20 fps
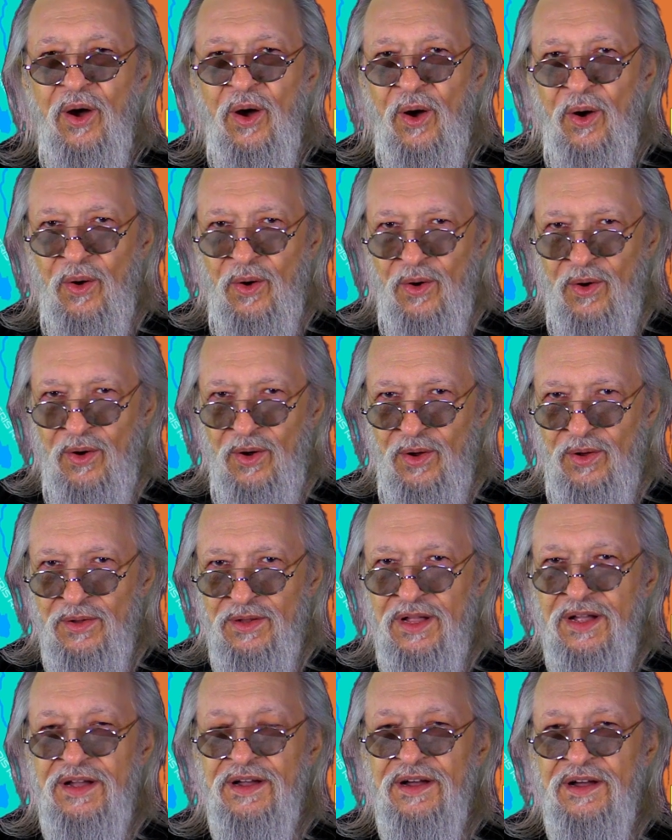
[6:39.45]

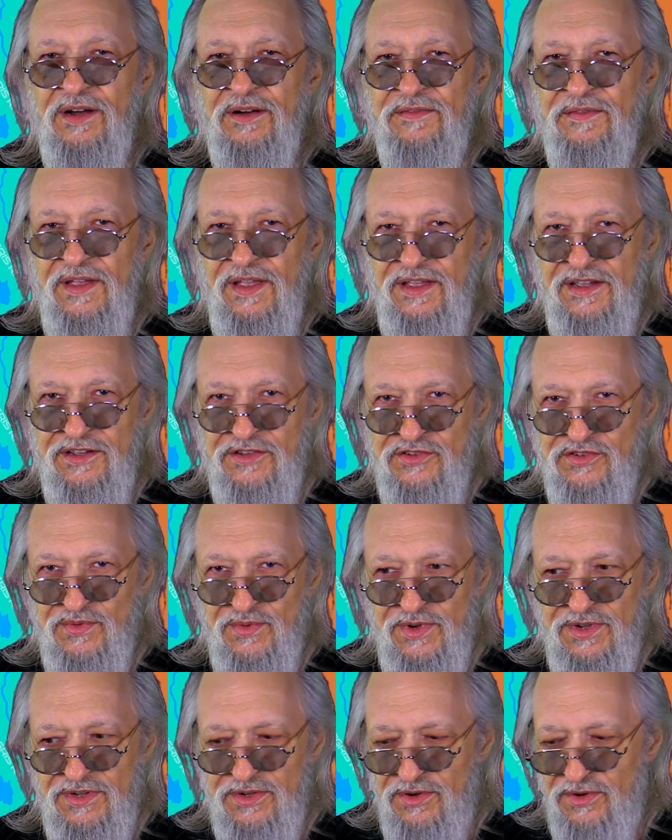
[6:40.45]
all of
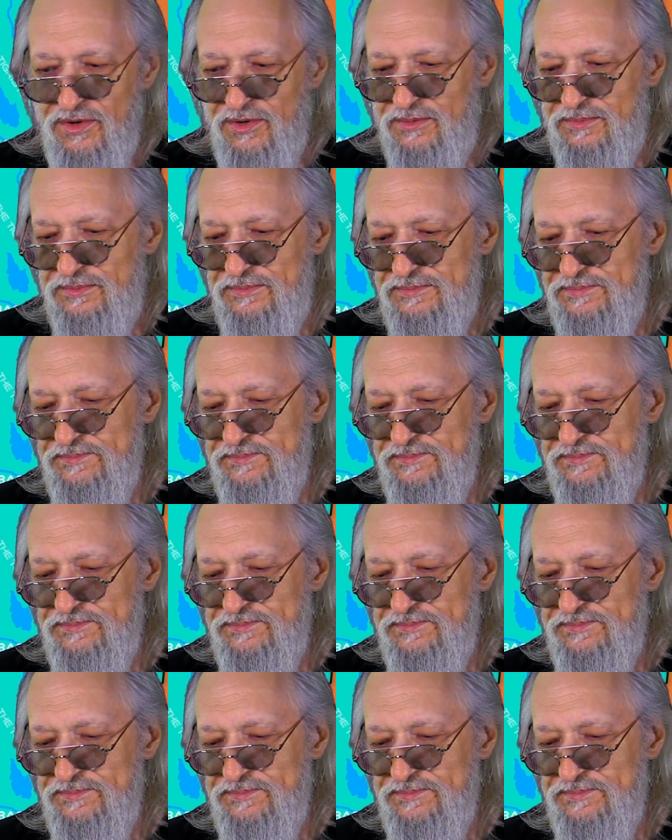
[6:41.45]
Israel.